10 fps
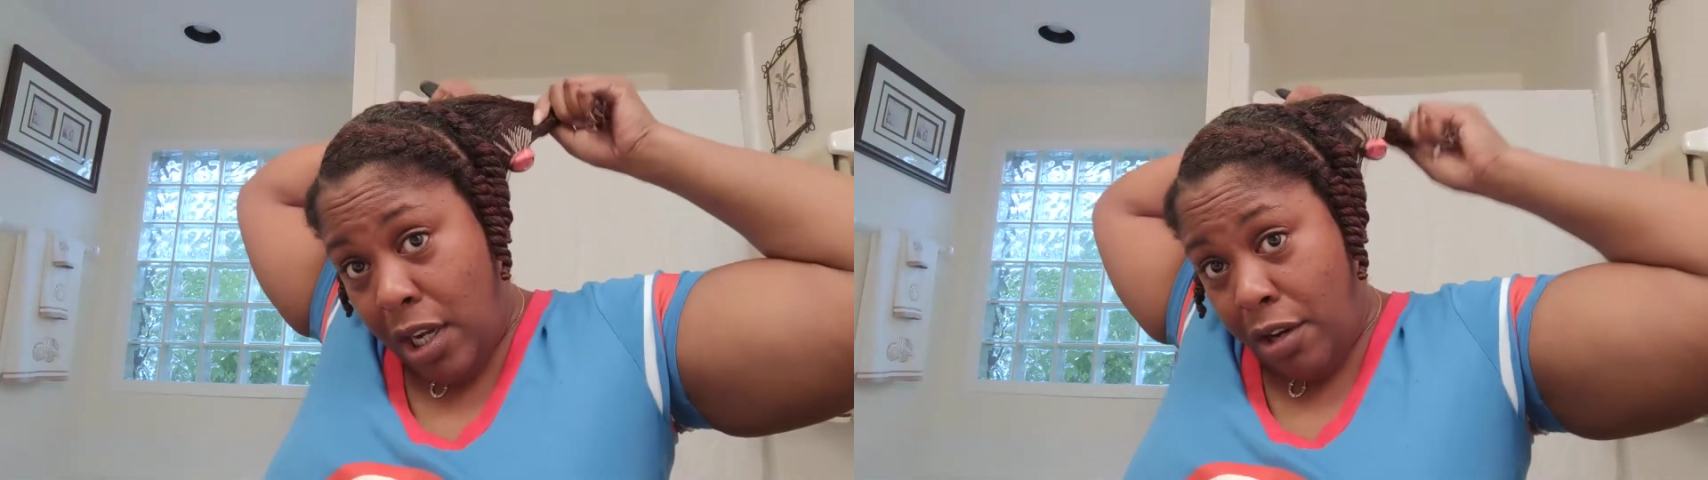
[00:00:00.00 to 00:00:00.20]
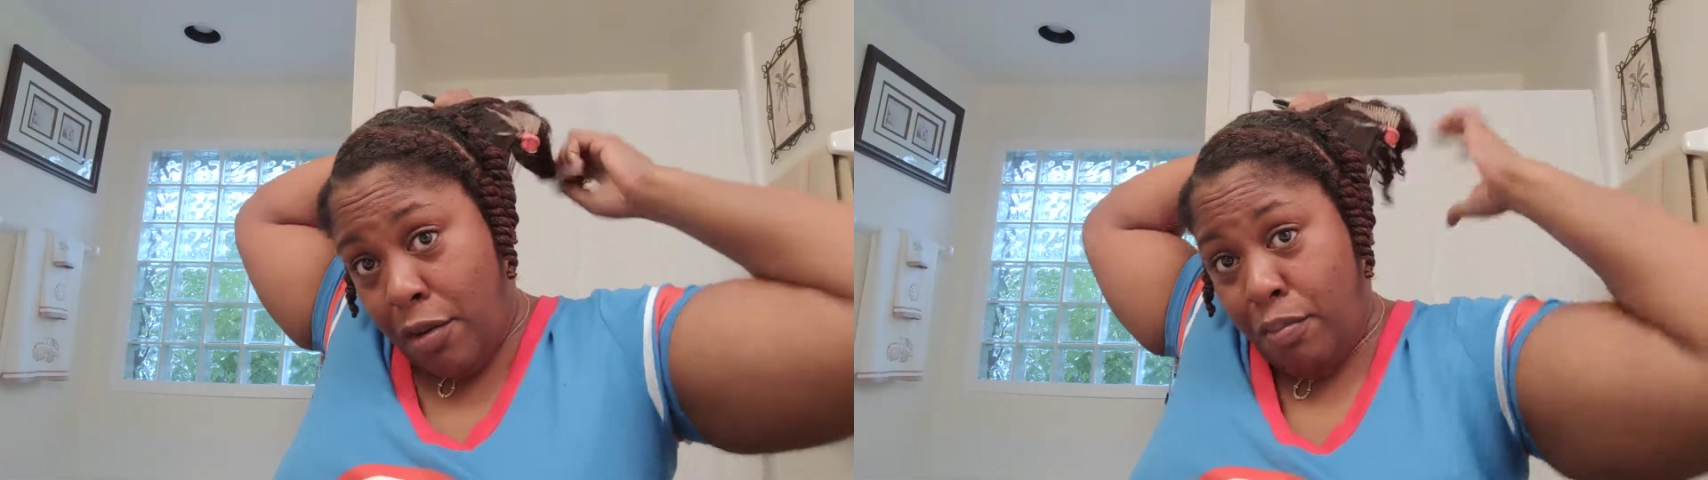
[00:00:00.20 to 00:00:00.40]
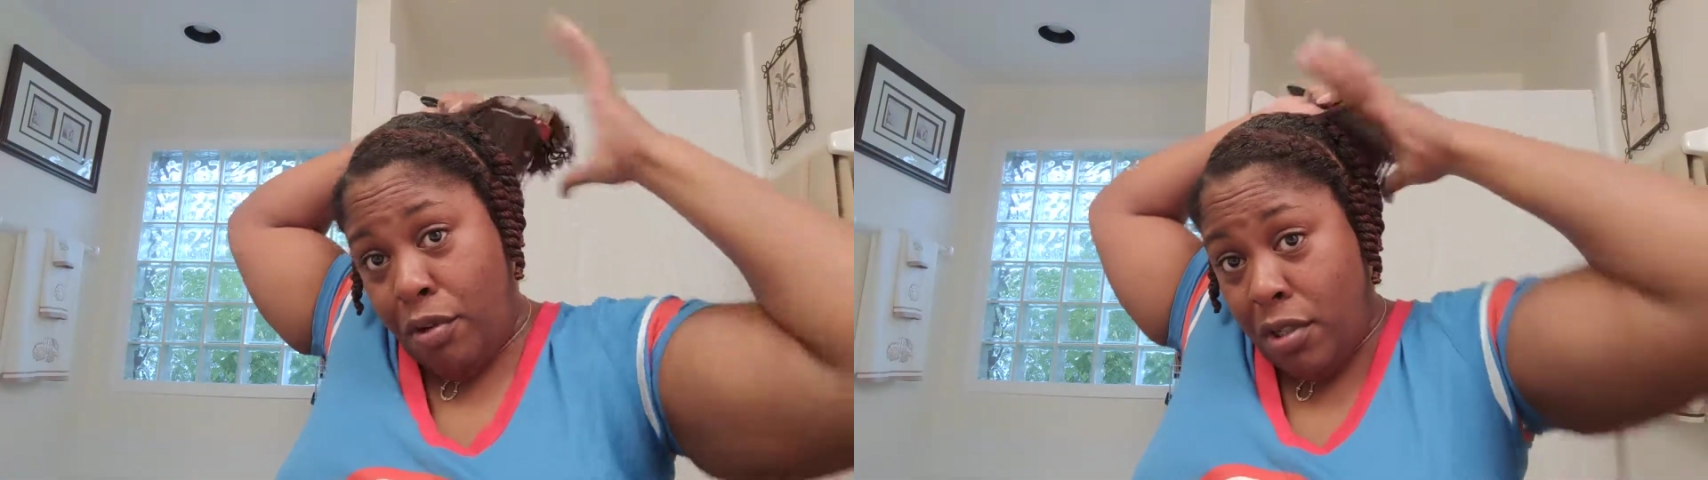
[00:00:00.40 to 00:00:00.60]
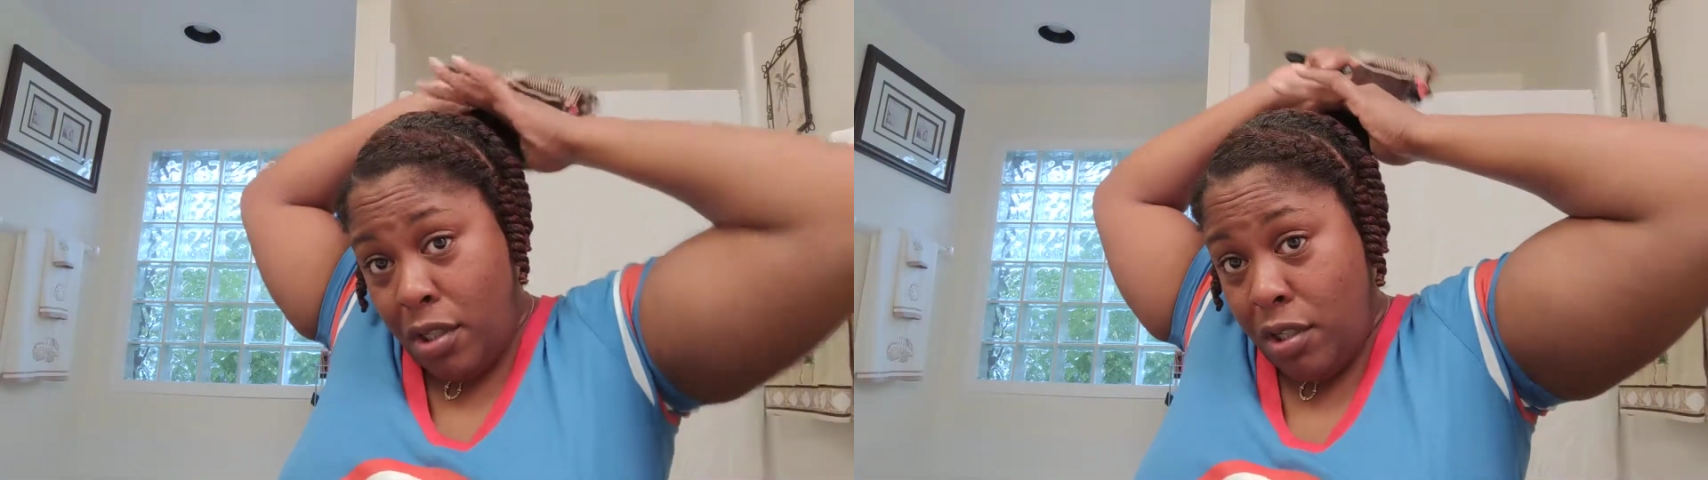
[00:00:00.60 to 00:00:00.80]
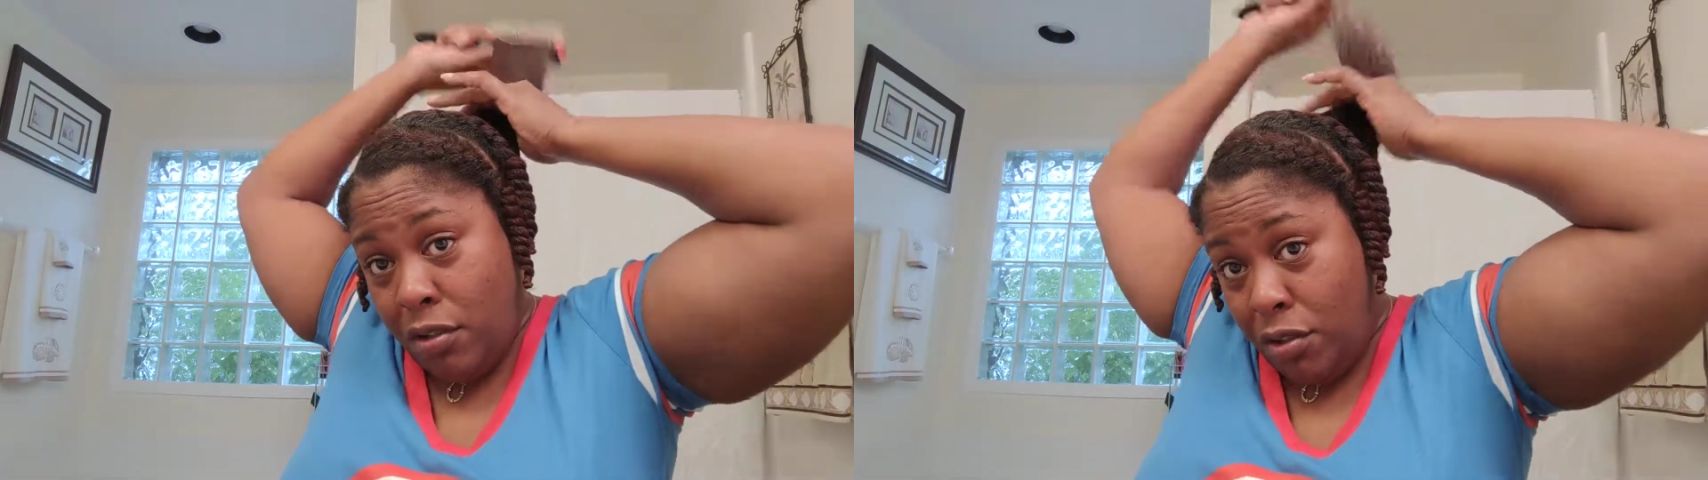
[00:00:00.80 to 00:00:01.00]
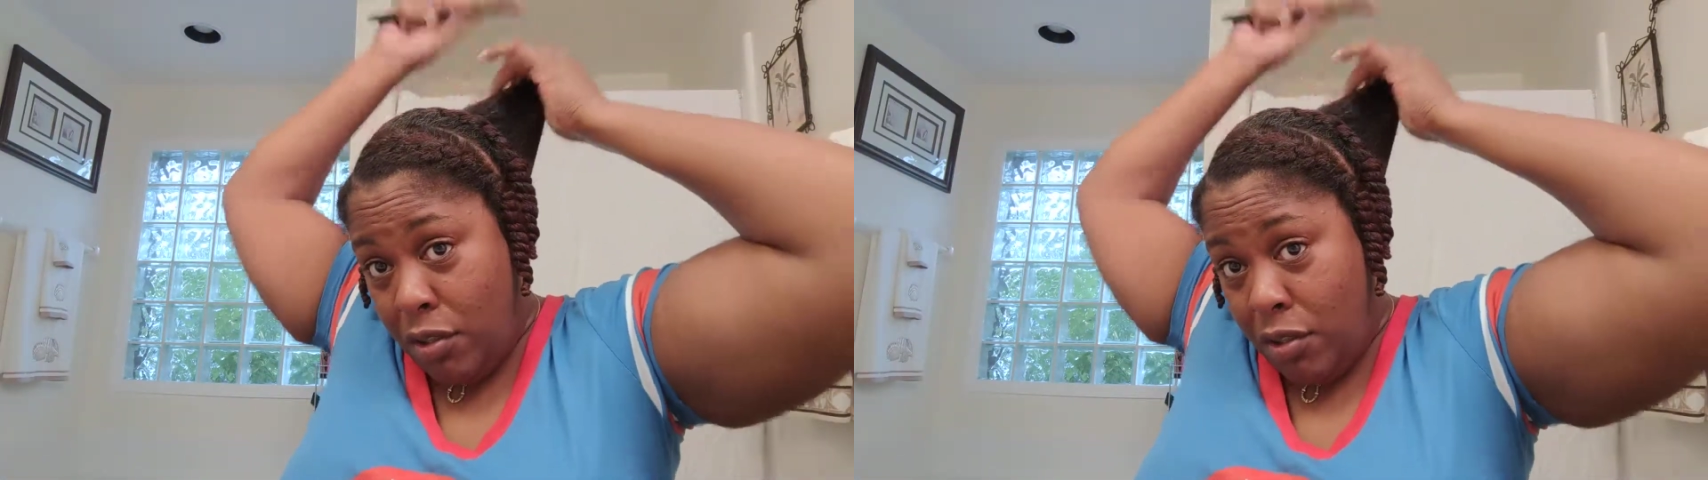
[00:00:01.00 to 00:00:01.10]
haired person knows,